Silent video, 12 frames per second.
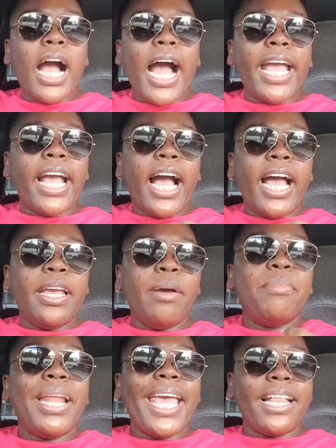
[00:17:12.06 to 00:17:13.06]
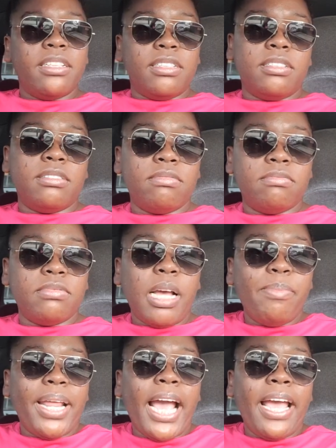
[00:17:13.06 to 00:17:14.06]
I am nail.
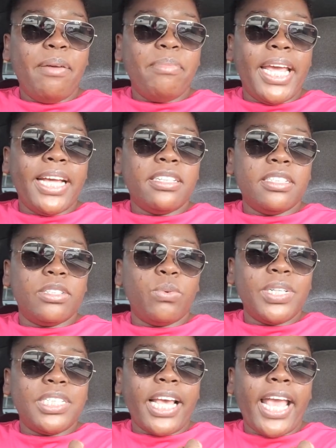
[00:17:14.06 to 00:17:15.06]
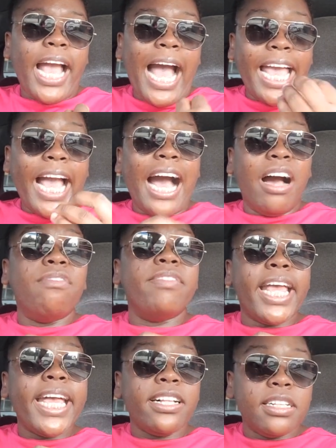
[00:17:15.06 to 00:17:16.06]
I am nails. We say I have
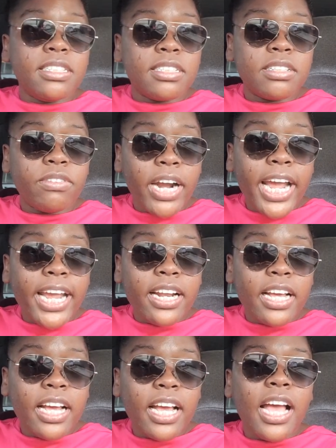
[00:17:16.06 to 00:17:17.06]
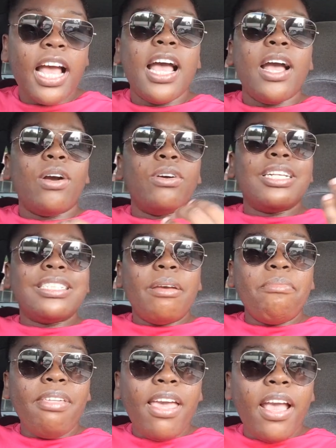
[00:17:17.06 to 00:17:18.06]
nails, right? The
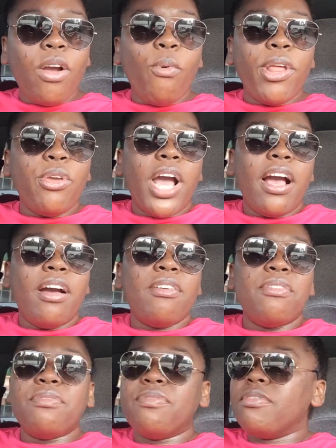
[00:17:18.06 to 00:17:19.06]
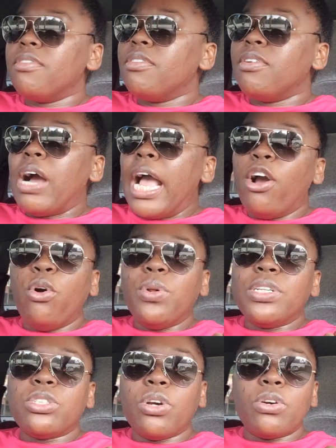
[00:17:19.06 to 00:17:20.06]
same thing. When you have, I
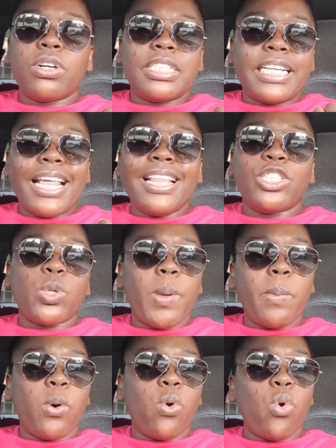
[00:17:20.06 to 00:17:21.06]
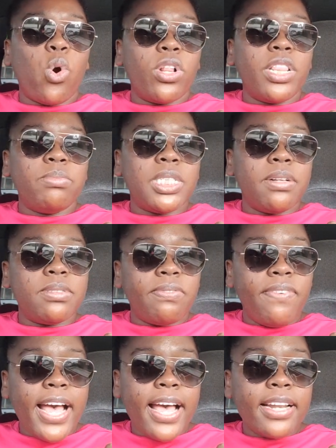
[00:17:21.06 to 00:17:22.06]
always say this to people who call themselves
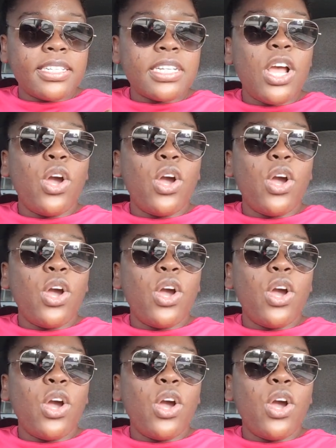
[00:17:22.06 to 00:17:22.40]
fat.